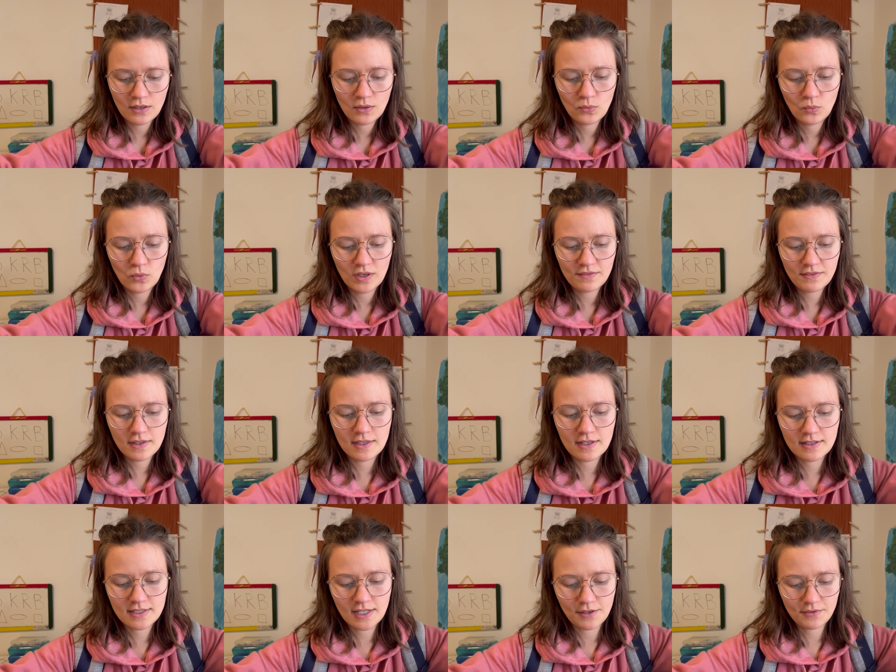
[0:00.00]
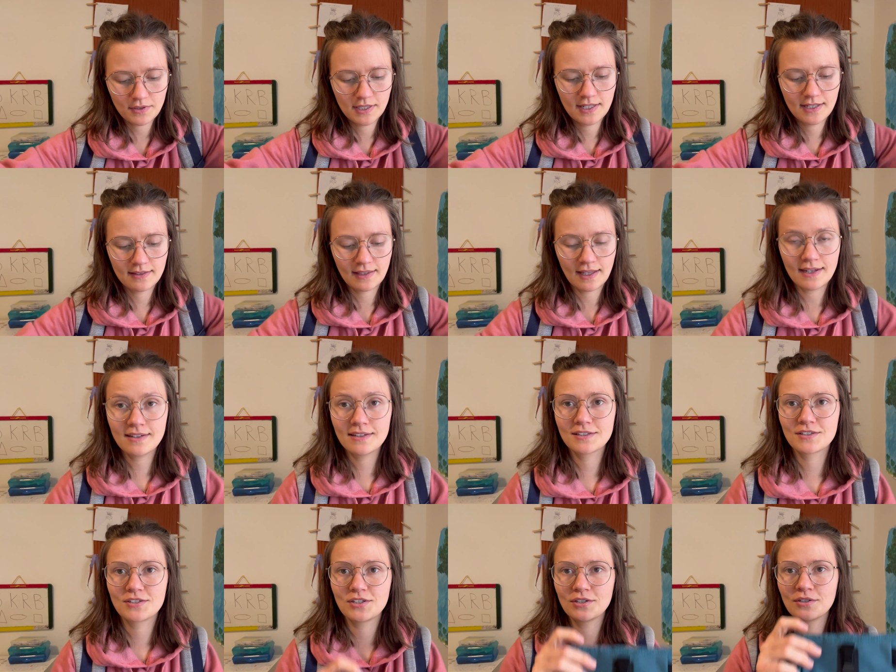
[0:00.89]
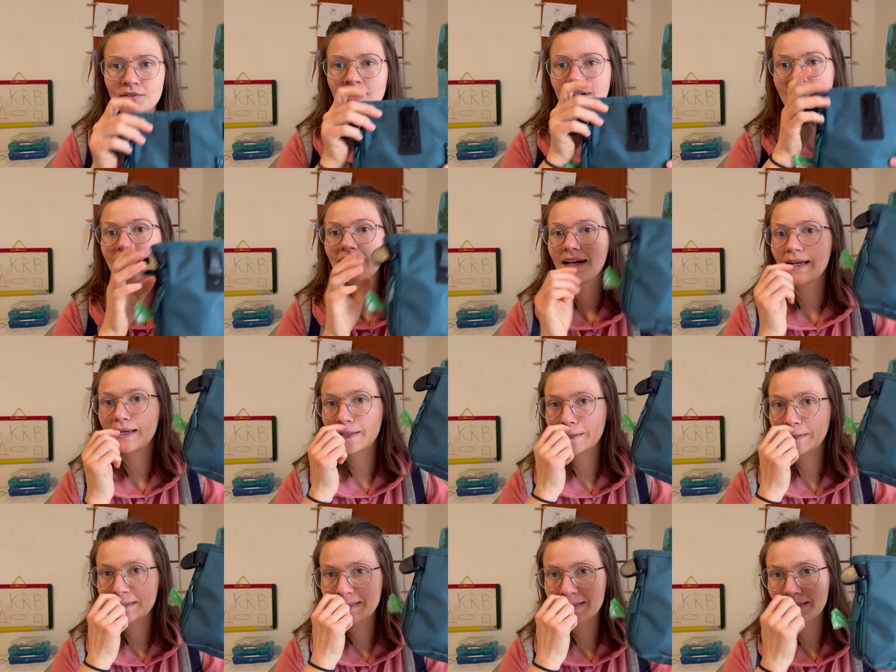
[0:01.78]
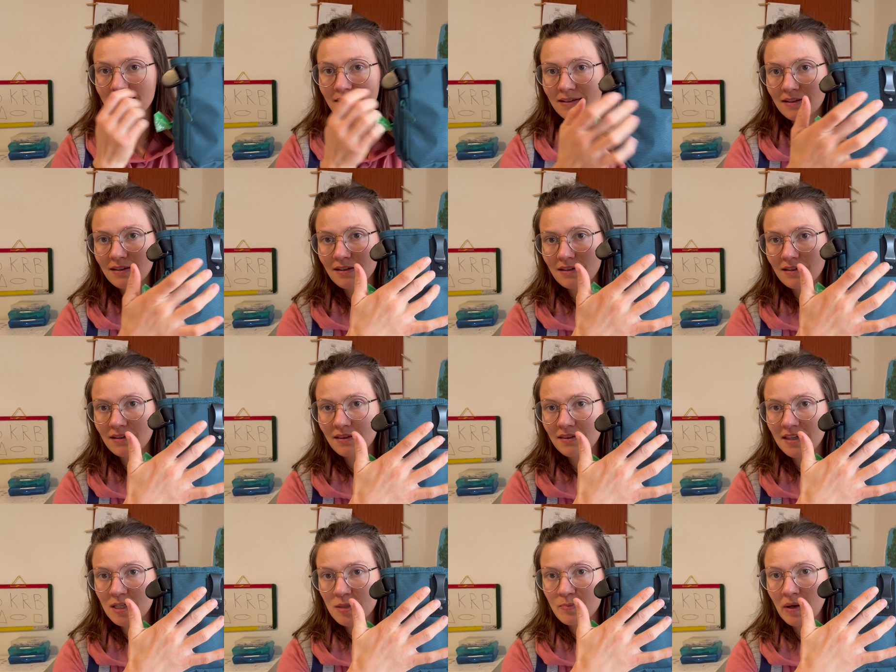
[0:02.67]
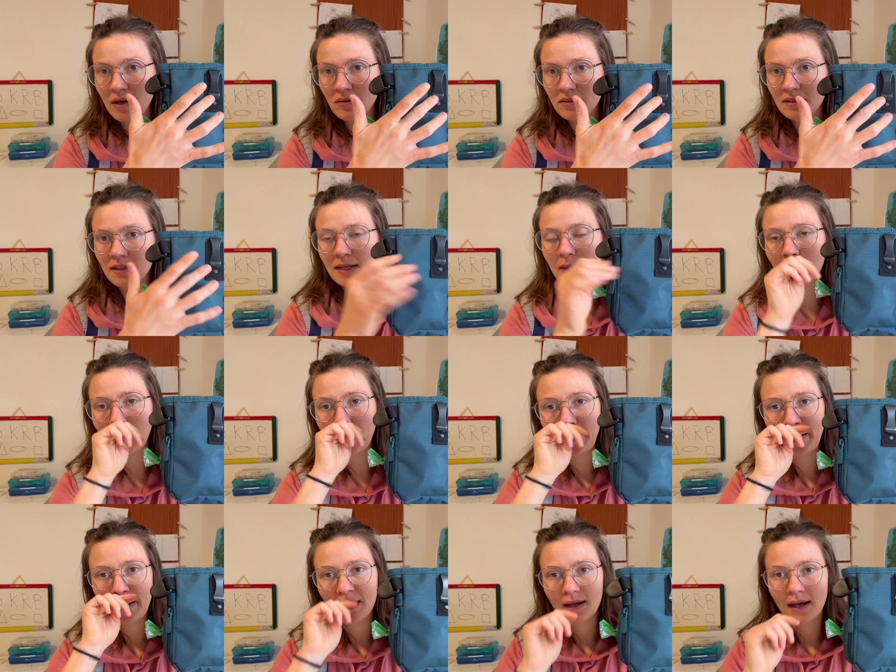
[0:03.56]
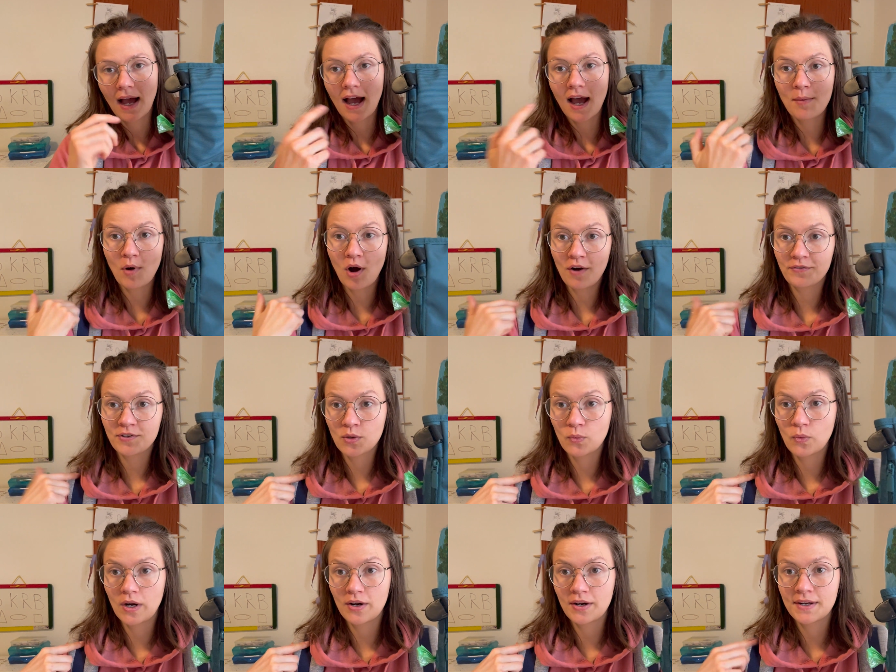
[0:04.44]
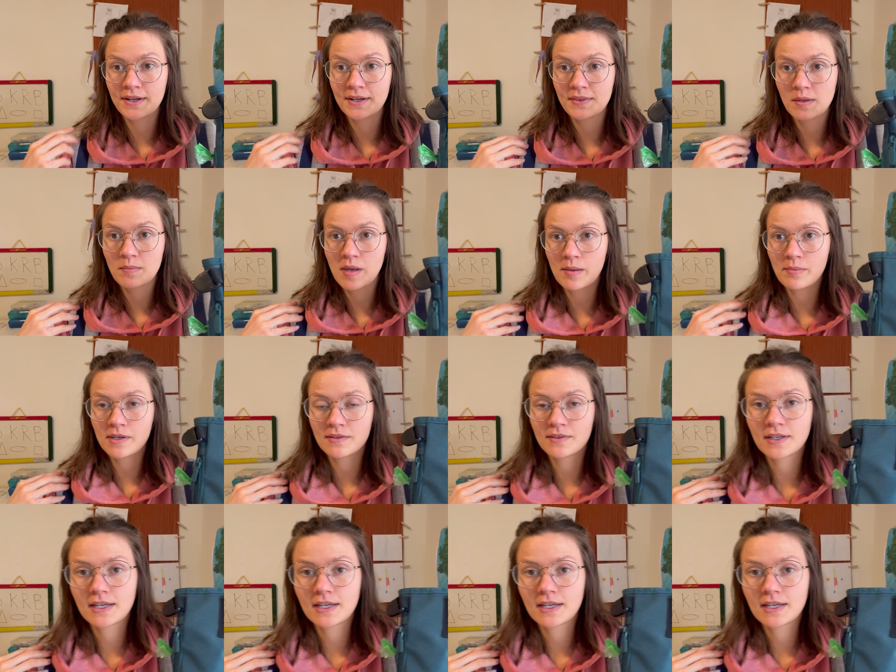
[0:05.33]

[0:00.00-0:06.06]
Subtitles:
one of the things I really liked too is this belt clip. I'm often wearing the baby in the